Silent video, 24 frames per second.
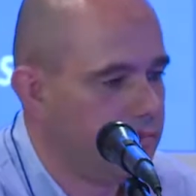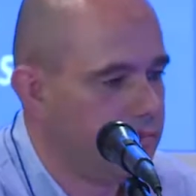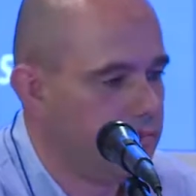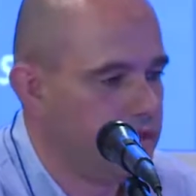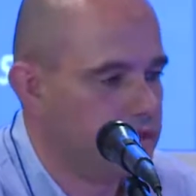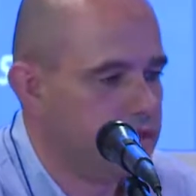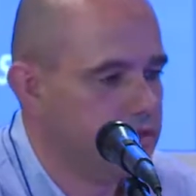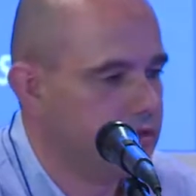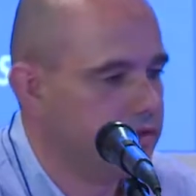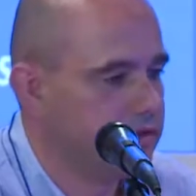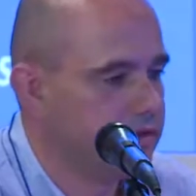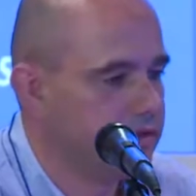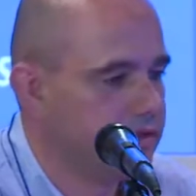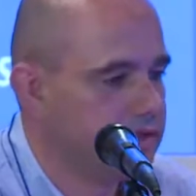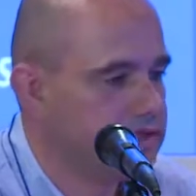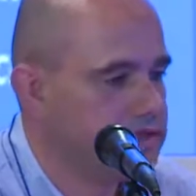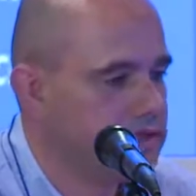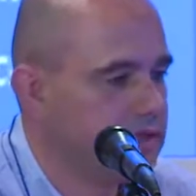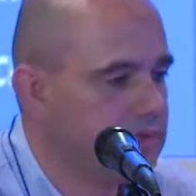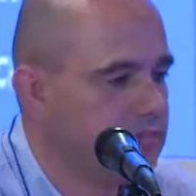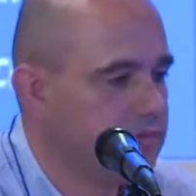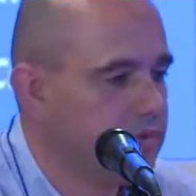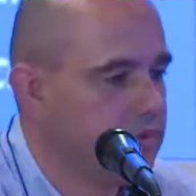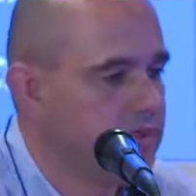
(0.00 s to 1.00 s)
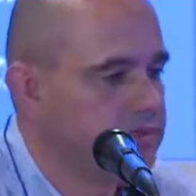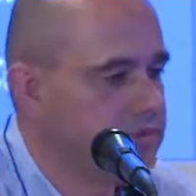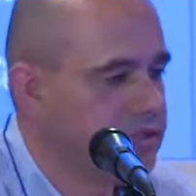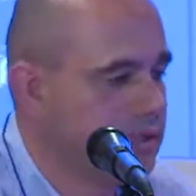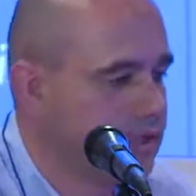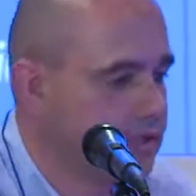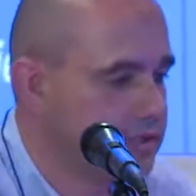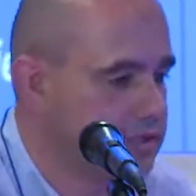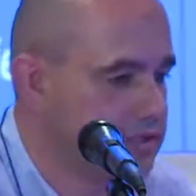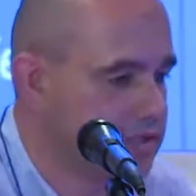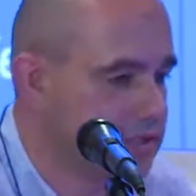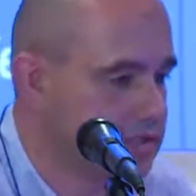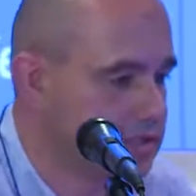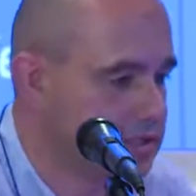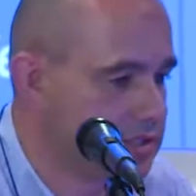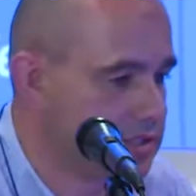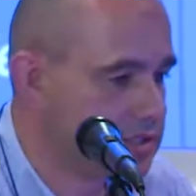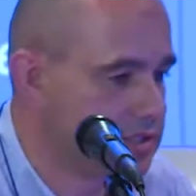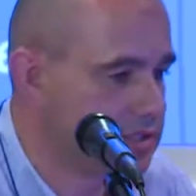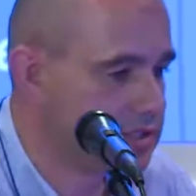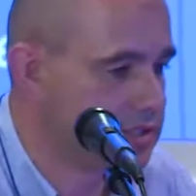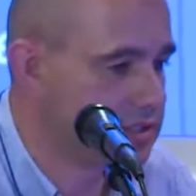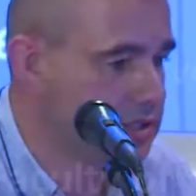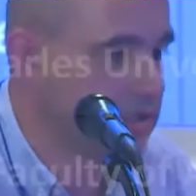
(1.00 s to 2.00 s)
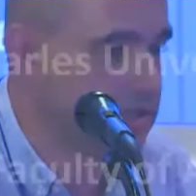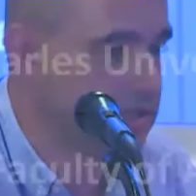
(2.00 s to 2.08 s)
are many other examples. That's